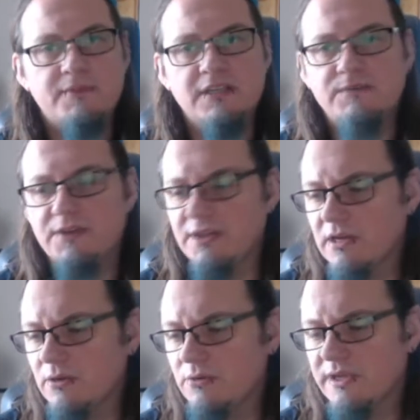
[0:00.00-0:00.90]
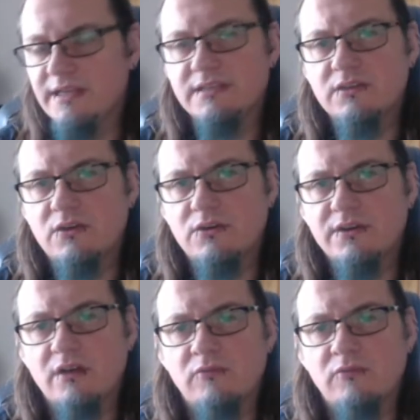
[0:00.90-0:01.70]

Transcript: This video is on a